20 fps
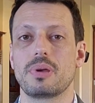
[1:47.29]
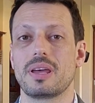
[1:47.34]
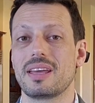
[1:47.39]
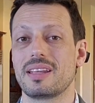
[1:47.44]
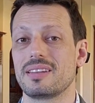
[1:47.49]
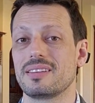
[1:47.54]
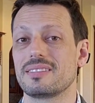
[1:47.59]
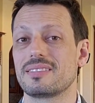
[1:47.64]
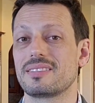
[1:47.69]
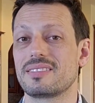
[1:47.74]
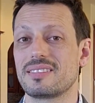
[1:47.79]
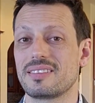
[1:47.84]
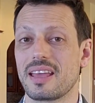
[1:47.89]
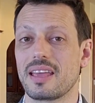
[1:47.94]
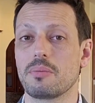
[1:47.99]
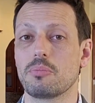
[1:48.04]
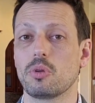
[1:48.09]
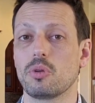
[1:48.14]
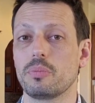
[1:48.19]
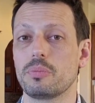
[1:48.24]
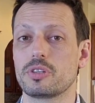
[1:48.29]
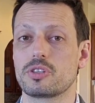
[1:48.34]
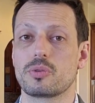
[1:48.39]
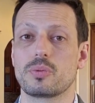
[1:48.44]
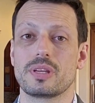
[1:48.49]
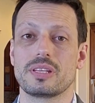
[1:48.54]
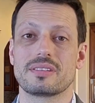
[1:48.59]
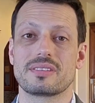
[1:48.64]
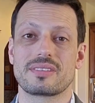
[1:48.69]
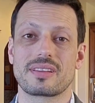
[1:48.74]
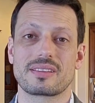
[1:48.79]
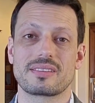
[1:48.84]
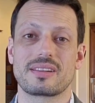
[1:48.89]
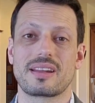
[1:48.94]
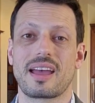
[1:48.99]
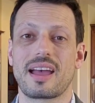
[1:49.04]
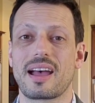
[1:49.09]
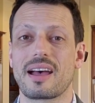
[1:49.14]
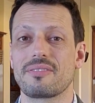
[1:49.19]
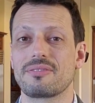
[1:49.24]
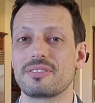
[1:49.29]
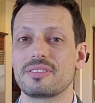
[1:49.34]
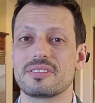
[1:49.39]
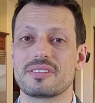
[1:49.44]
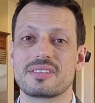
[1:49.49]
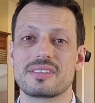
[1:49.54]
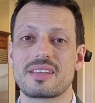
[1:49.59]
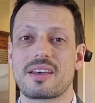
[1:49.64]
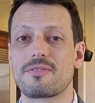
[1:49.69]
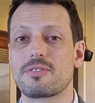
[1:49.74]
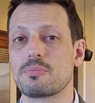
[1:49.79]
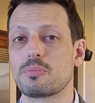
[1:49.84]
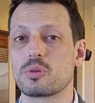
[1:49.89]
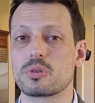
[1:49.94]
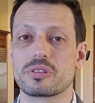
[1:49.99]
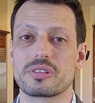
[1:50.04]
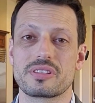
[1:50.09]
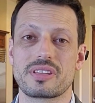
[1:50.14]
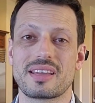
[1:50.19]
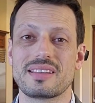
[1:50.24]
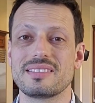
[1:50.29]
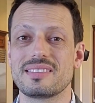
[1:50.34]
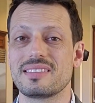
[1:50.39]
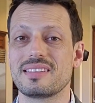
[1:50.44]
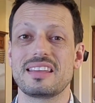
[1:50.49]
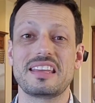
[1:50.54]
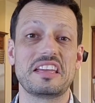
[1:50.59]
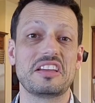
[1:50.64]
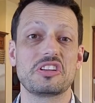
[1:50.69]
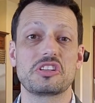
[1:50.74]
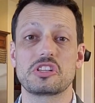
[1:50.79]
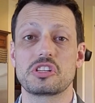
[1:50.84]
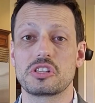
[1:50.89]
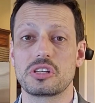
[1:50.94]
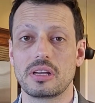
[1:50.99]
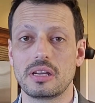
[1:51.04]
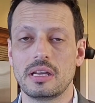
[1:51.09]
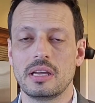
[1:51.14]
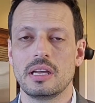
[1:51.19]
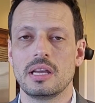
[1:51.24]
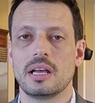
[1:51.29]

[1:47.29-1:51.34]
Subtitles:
been stable between 6.5% and 7%-ish.